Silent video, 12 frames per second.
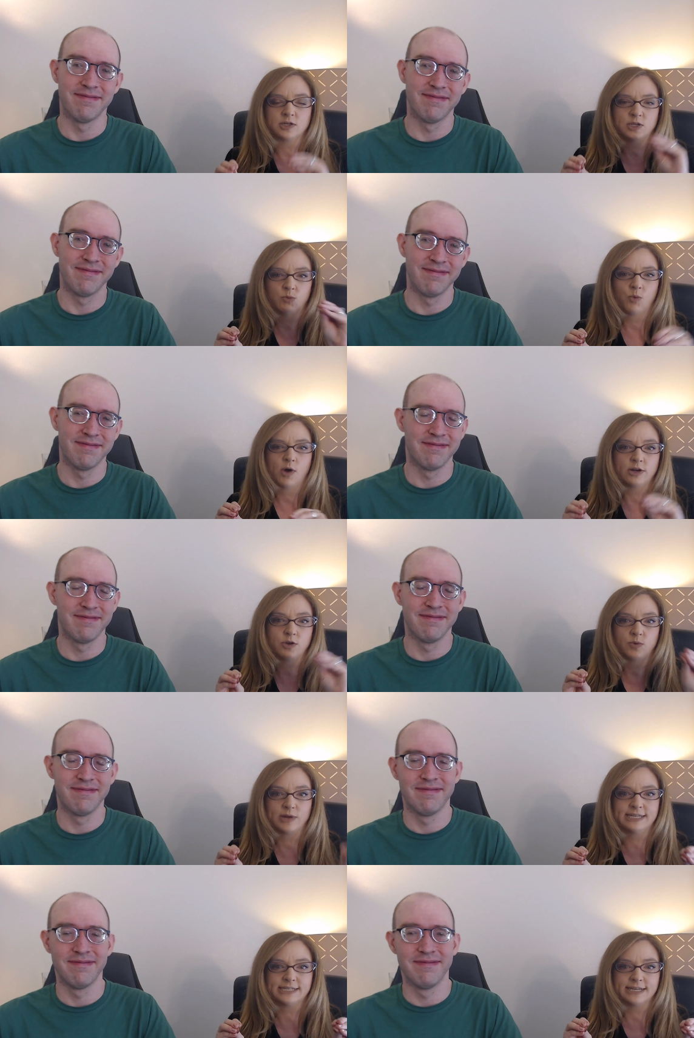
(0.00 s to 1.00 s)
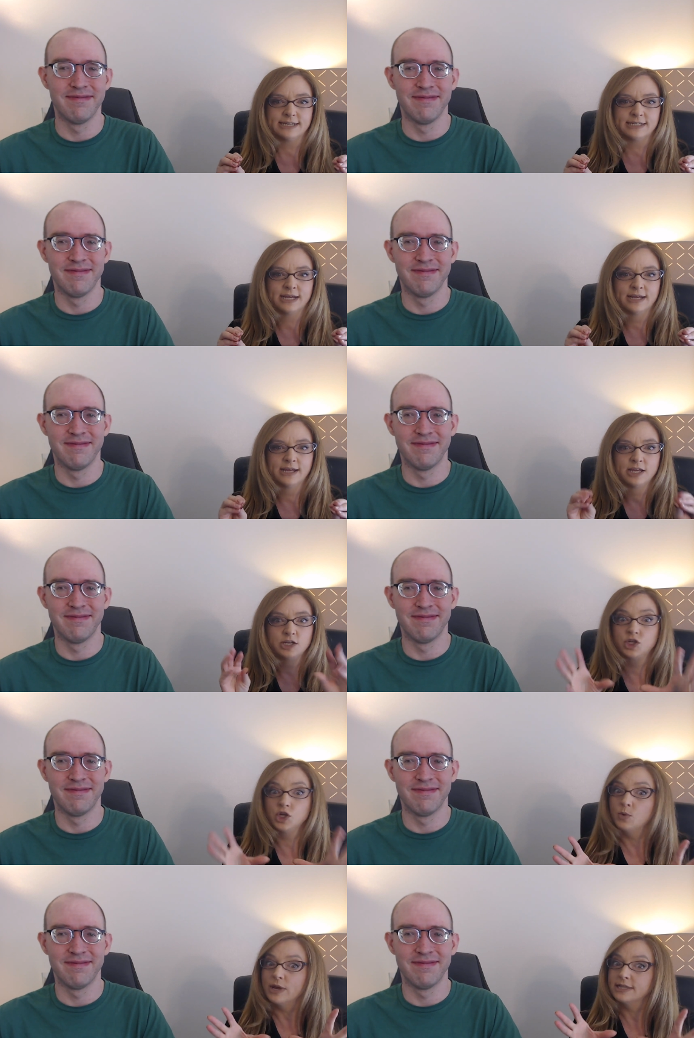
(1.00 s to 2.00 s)
Speaker 1: and one who isn't
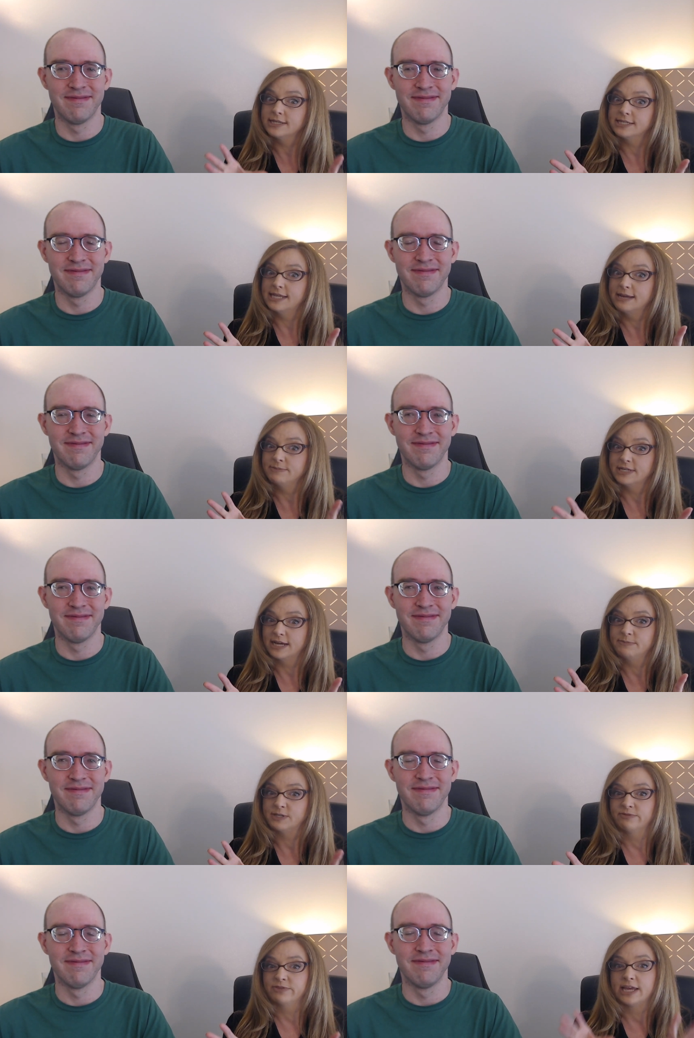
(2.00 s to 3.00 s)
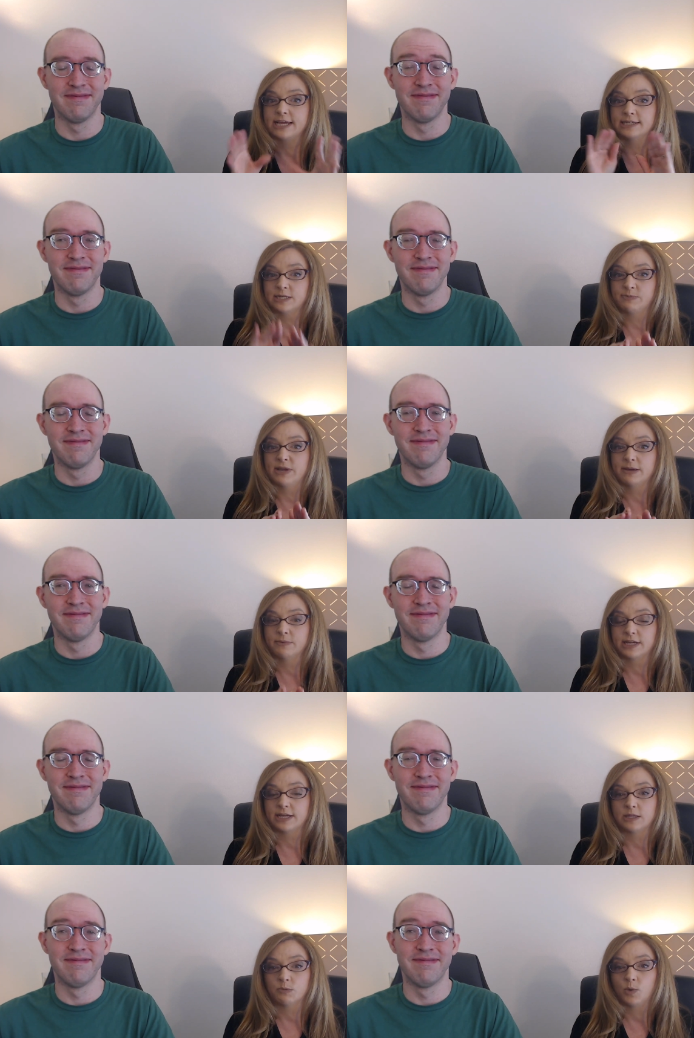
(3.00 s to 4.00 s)
doing the same types of things to be able to
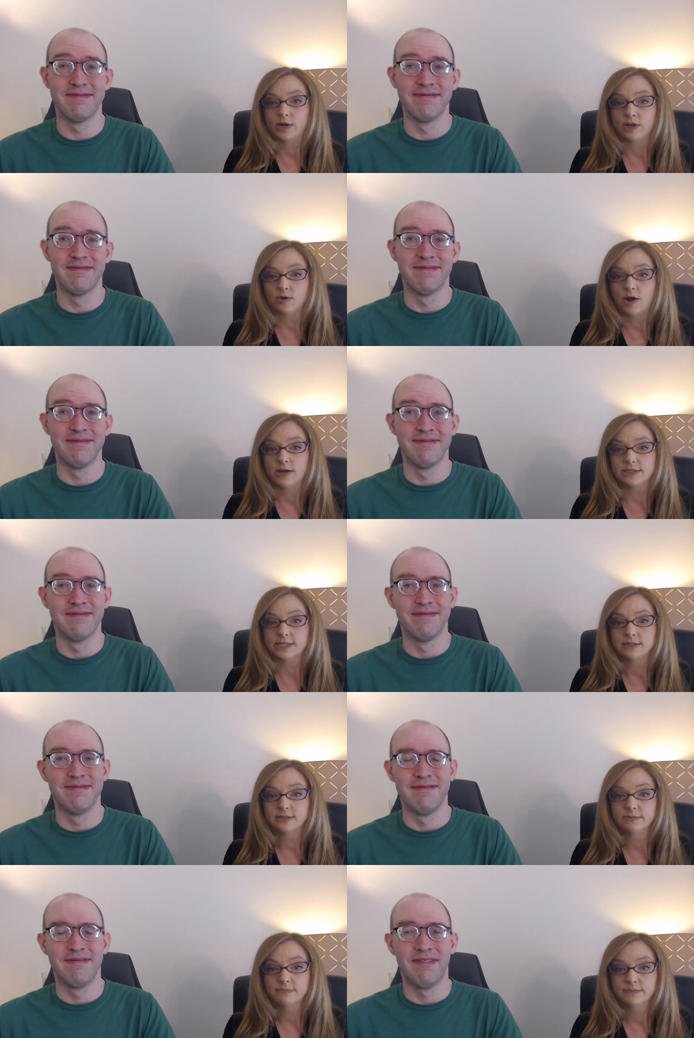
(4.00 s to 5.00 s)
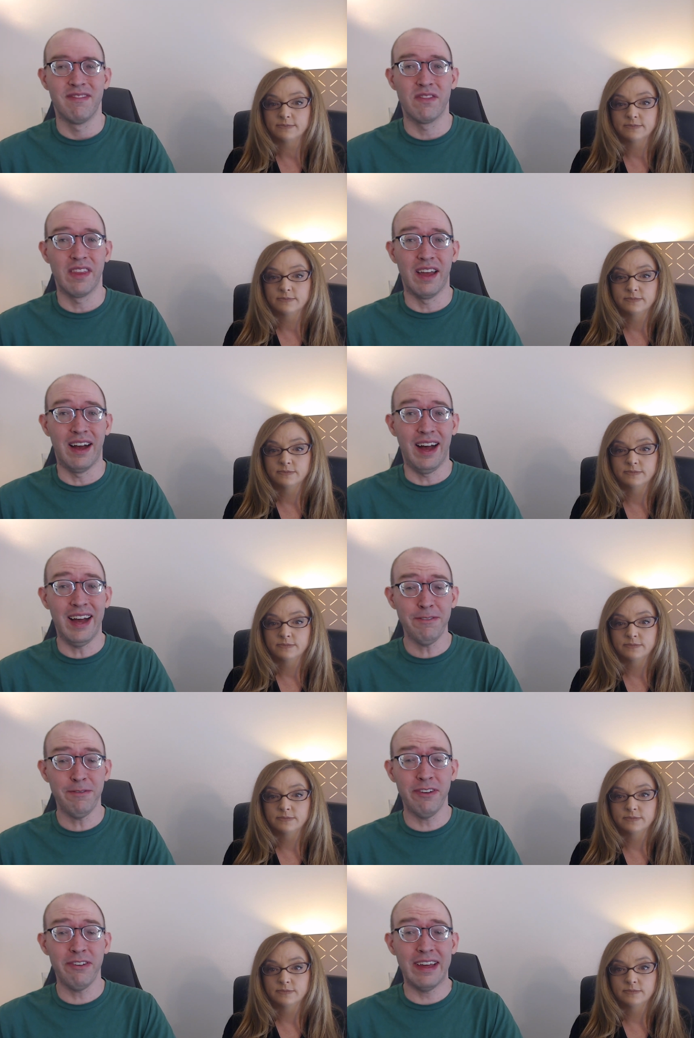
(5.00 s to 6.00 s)
get their point across.
Speaker 2: I
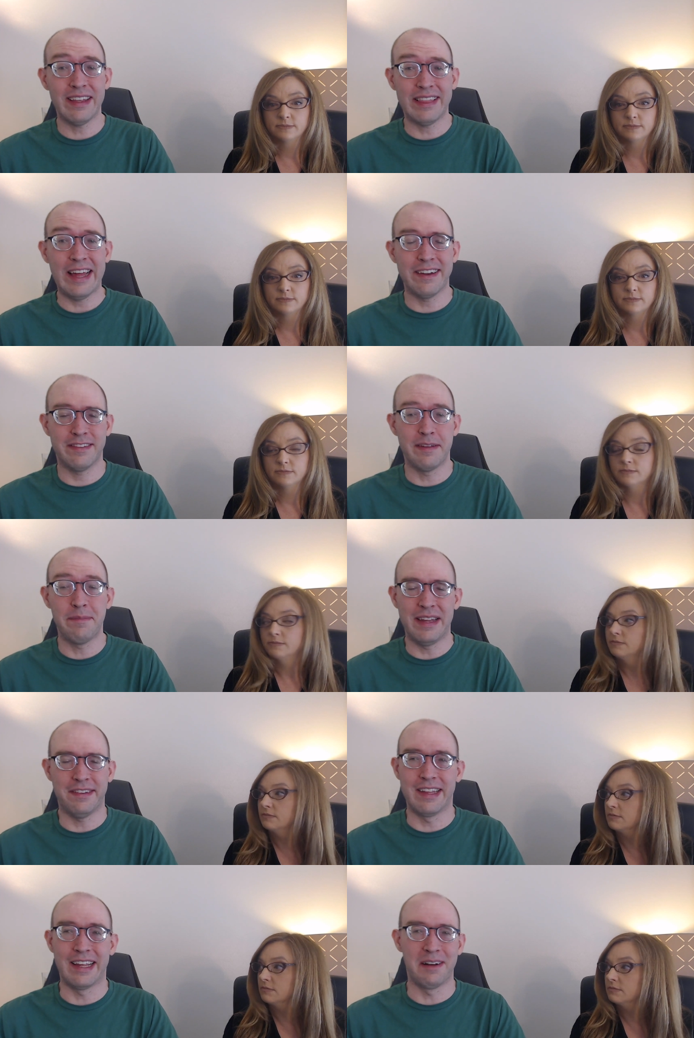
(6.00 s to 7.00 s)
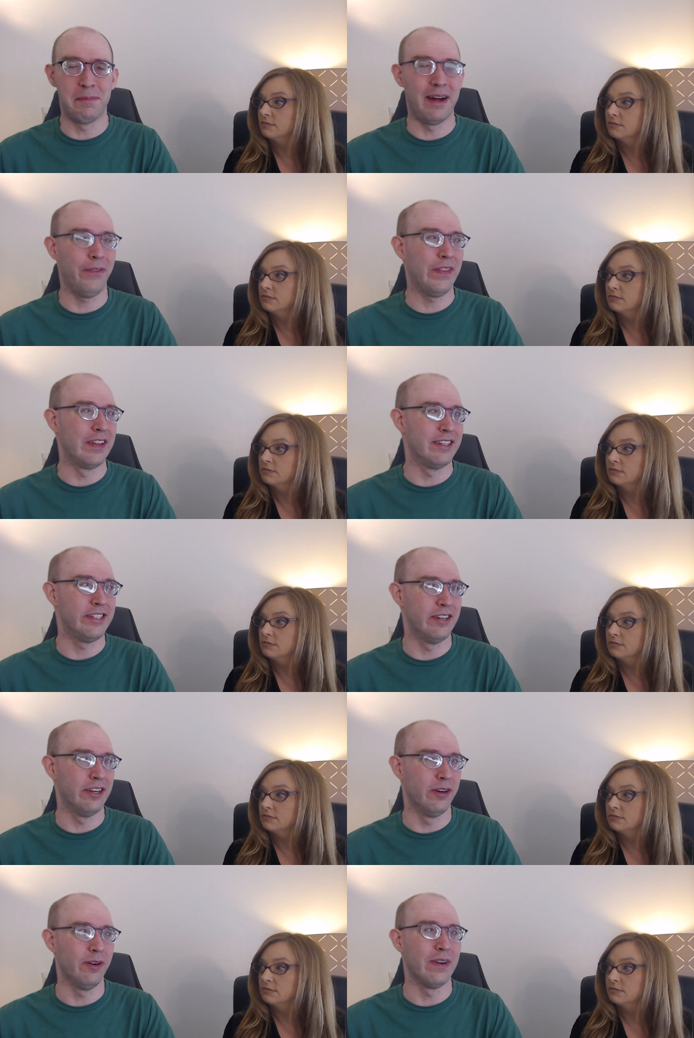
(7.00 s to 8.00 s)
feel like that is the best thing about this
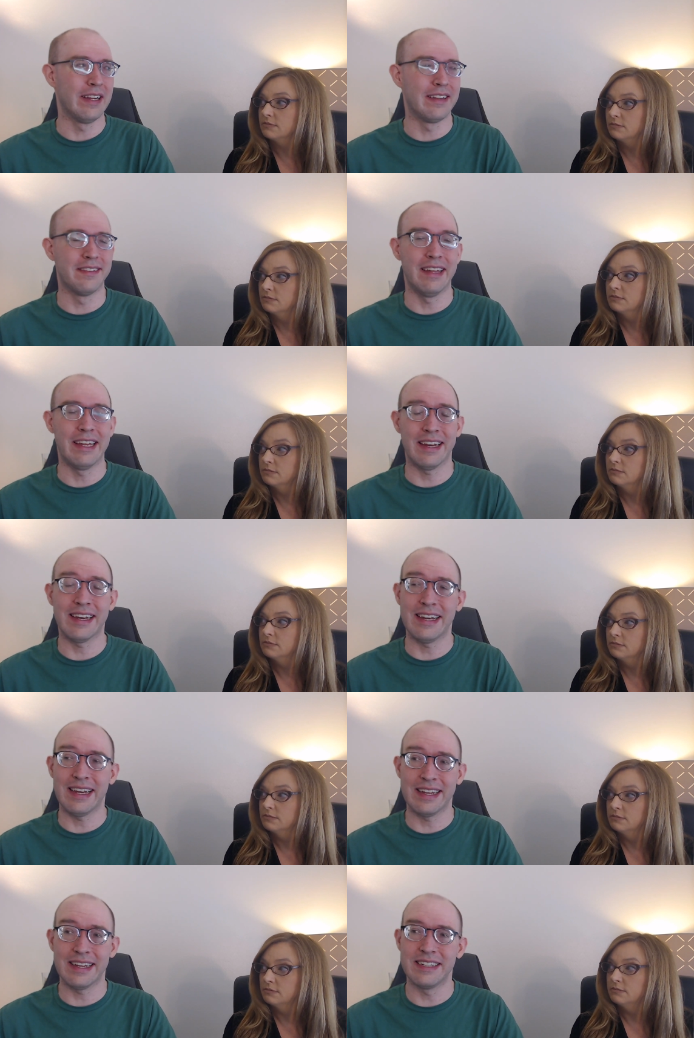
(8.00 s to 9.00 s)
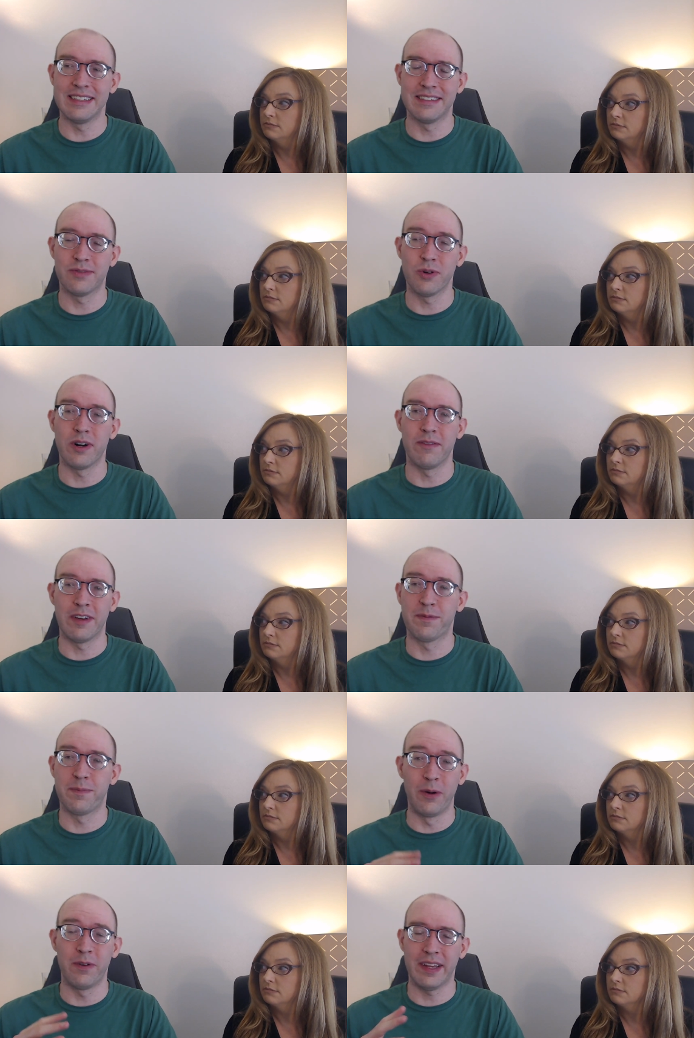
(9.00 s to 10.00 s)
show, is that it is sort of
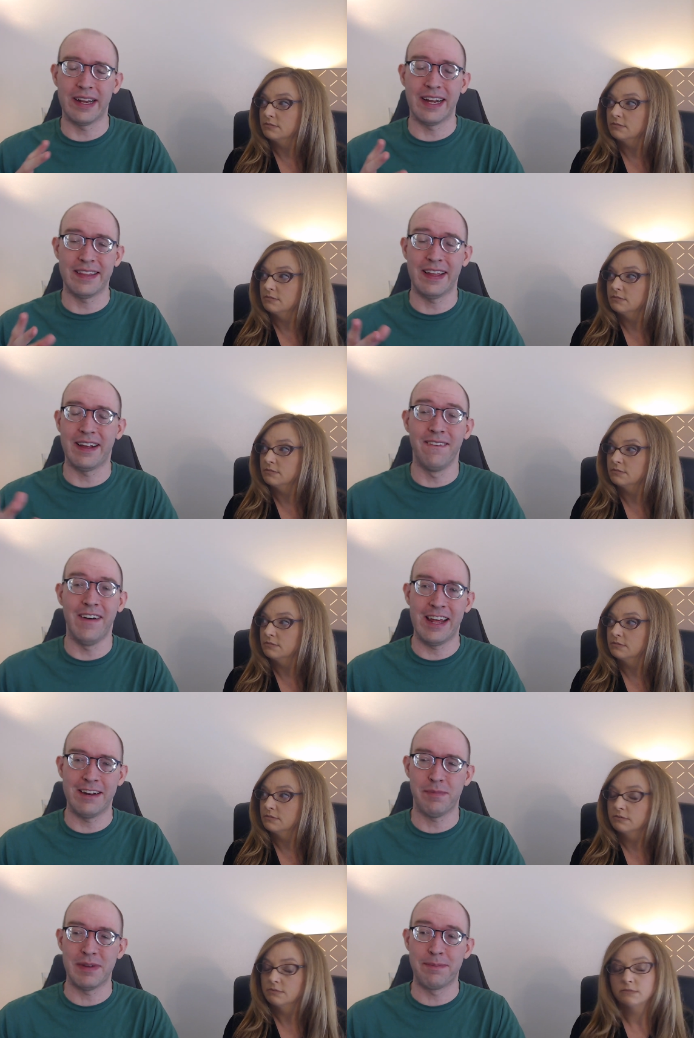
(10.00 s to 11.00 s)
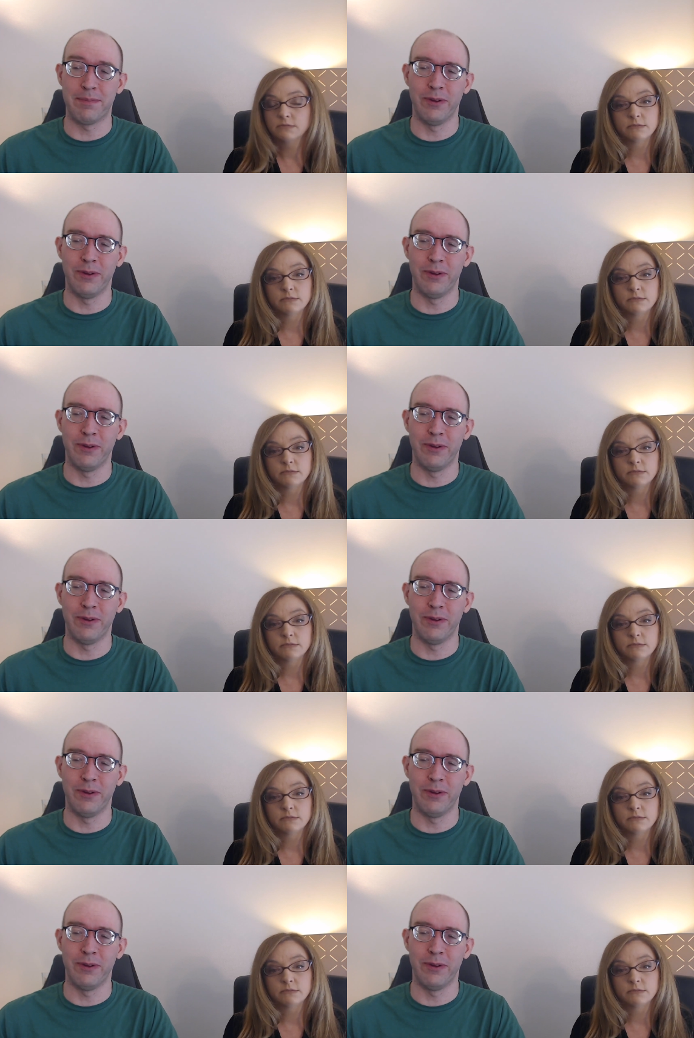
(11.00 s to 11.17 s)
exposing, I think, a lot of people